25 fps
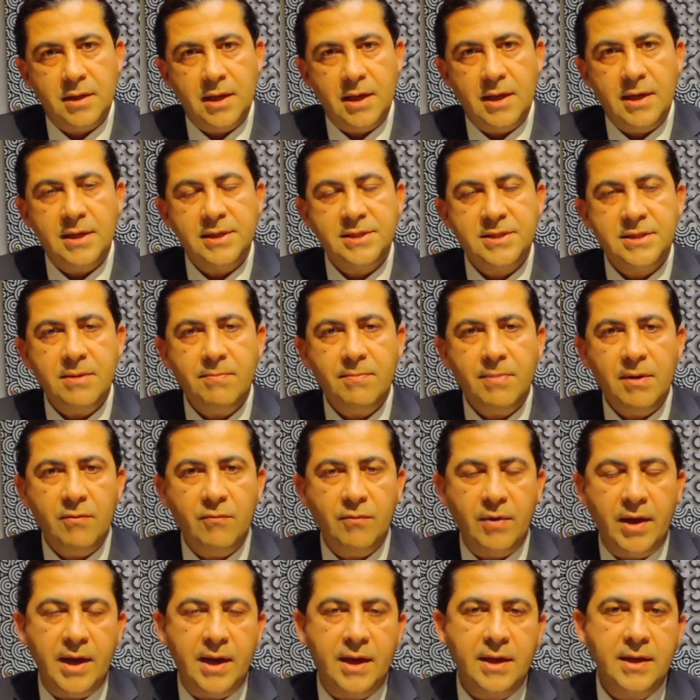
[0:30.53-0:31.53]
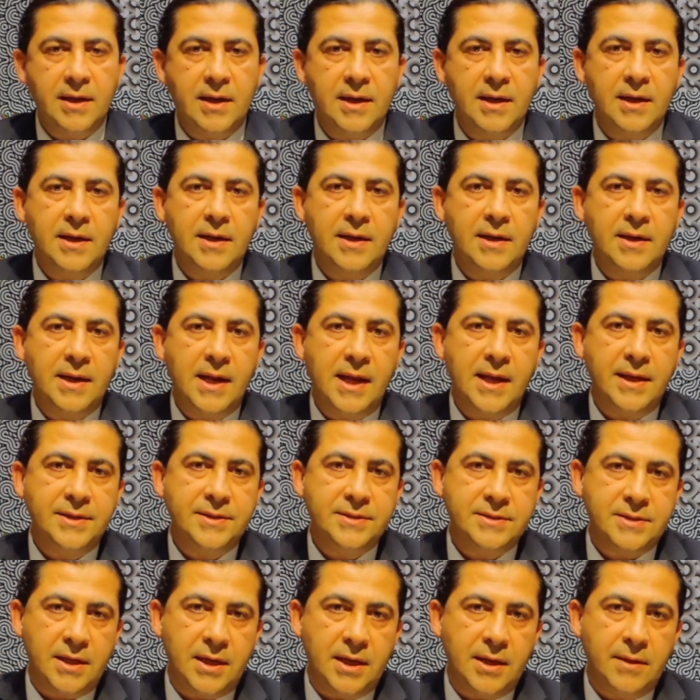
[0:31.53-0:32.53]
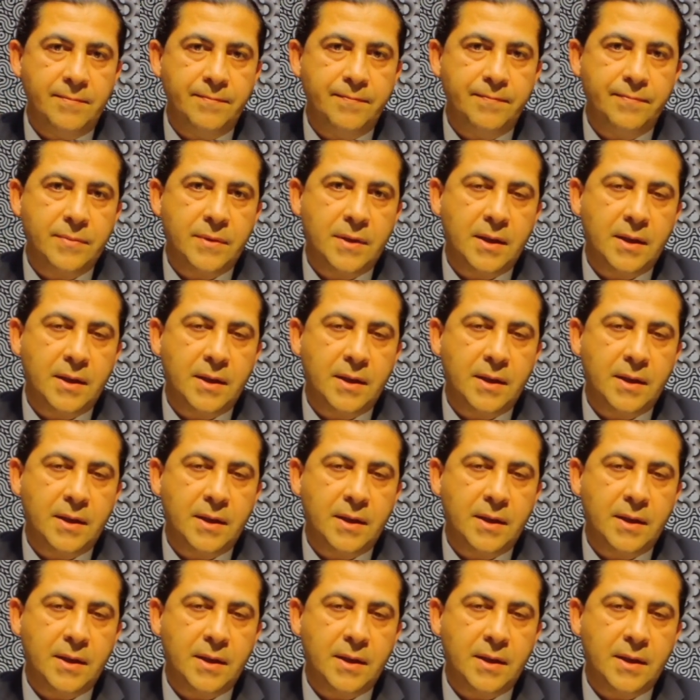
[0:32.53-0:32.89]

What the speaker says: In a simple way, laser